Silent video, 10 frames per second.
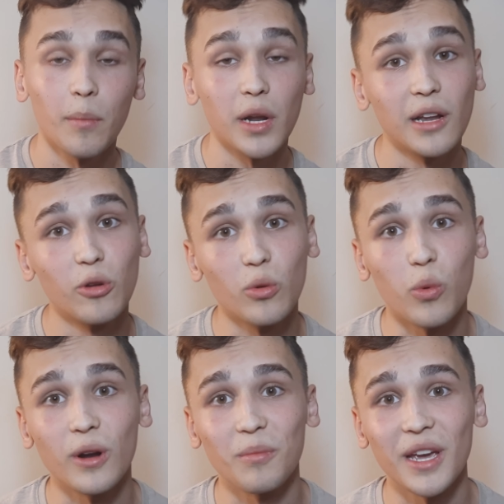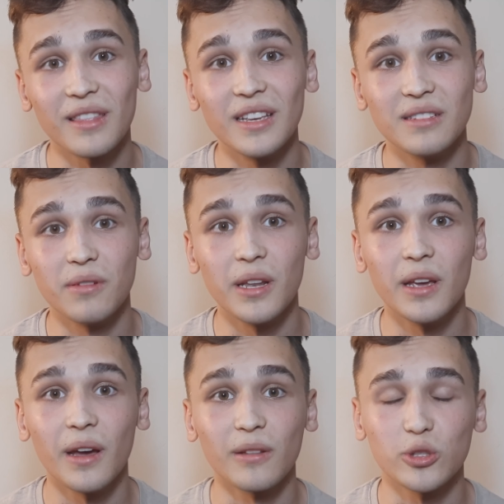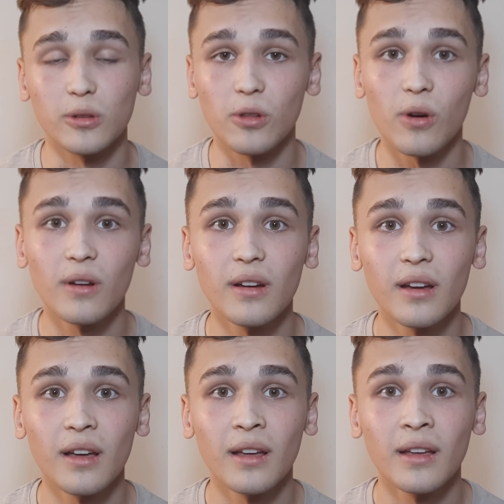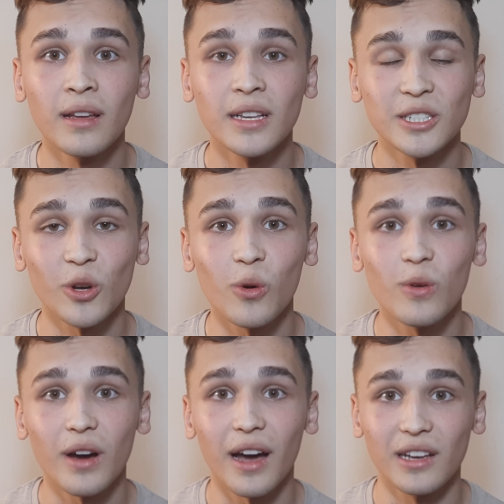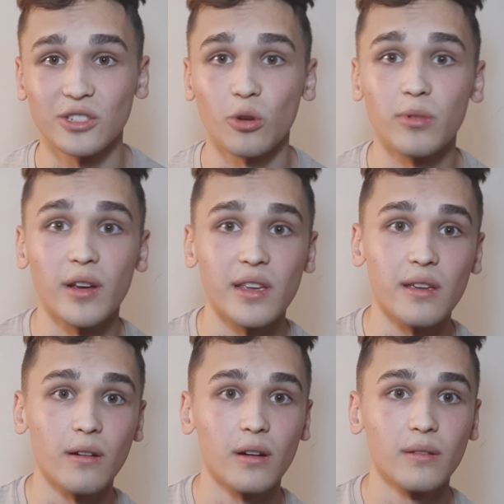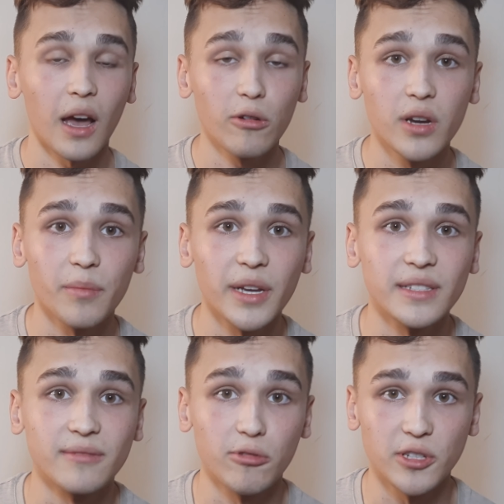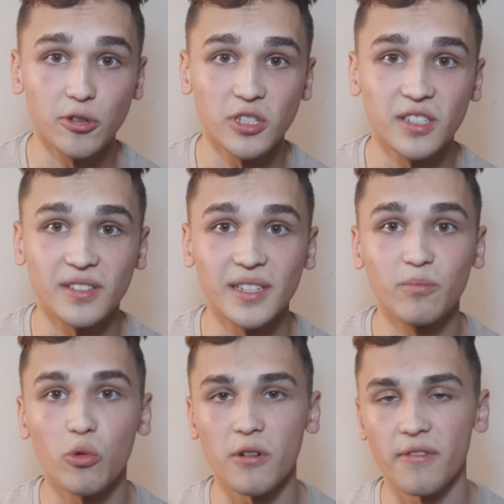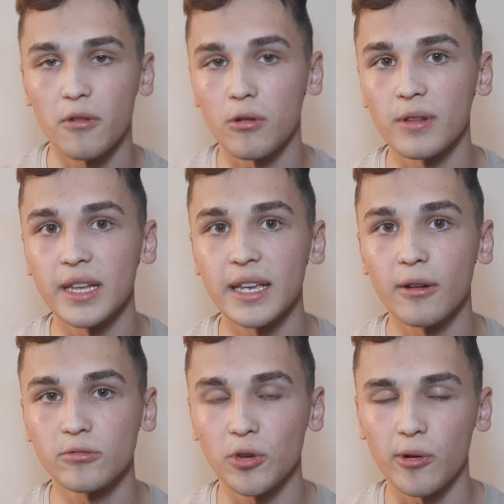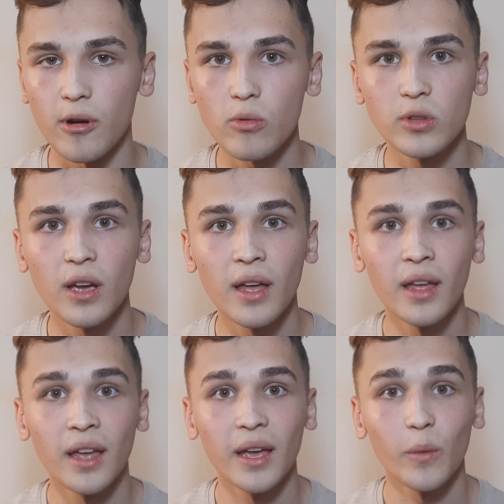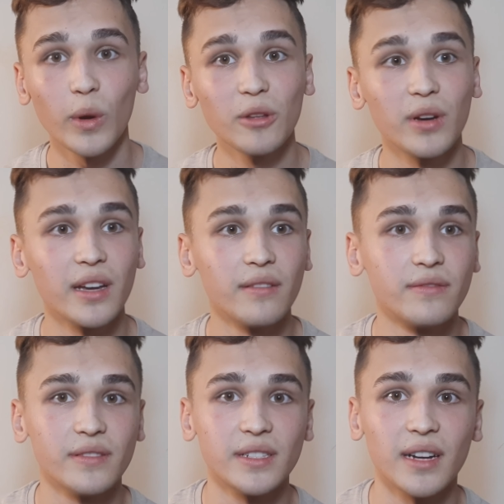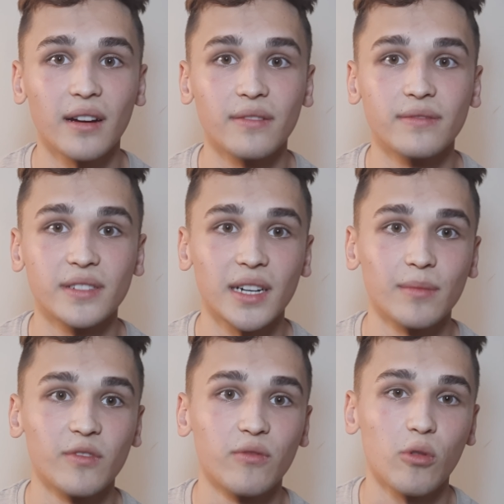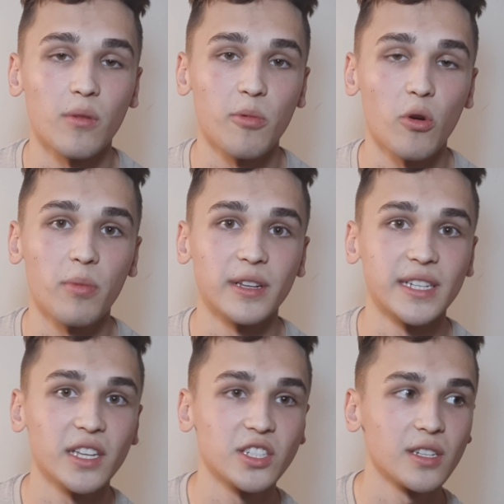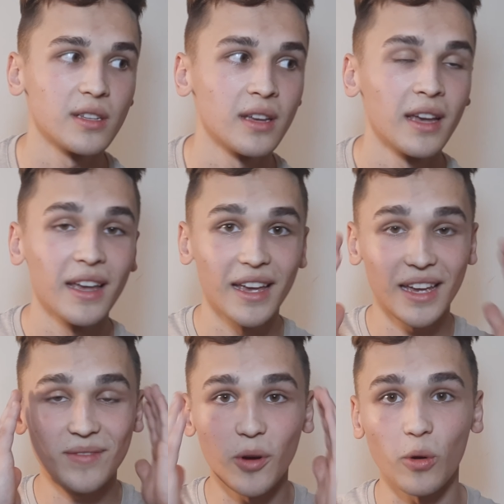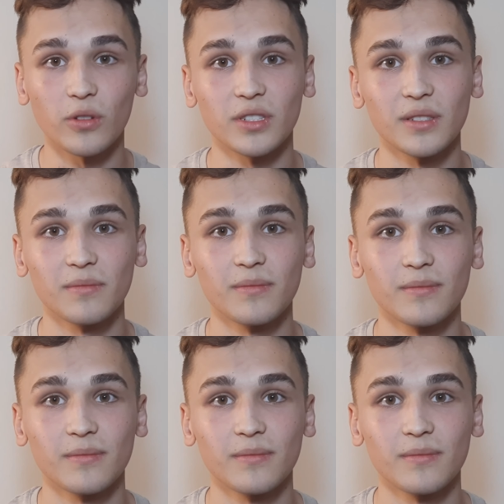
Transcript: but I don't want to make this video too long, so I stop right here. I recommend researching it more thoroughly on your own when you have enough time for proper attention and focus.